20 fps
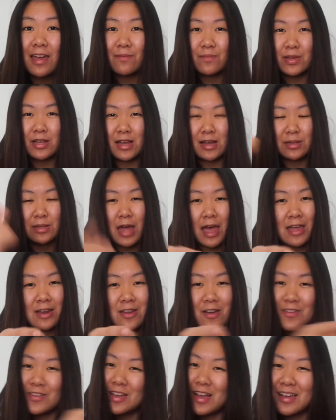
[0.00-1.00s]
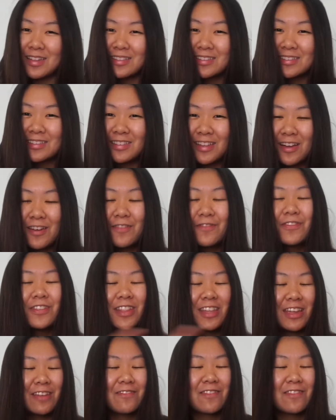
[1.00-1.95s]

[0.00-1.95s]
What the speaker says: Because I know you guys love the